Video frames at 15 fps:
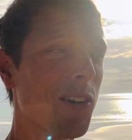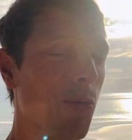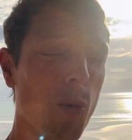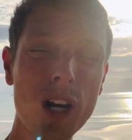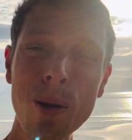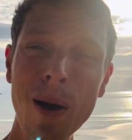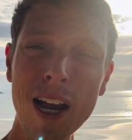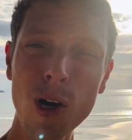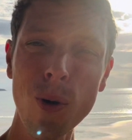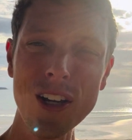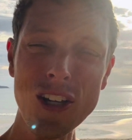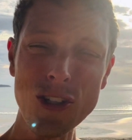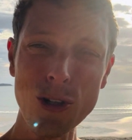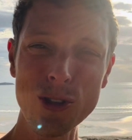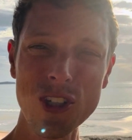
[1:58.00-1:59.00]
What am I going to
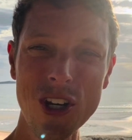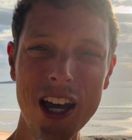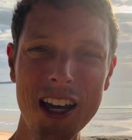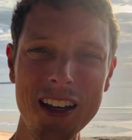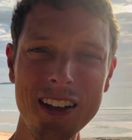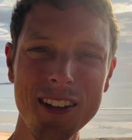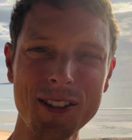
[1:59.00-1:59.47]
do today?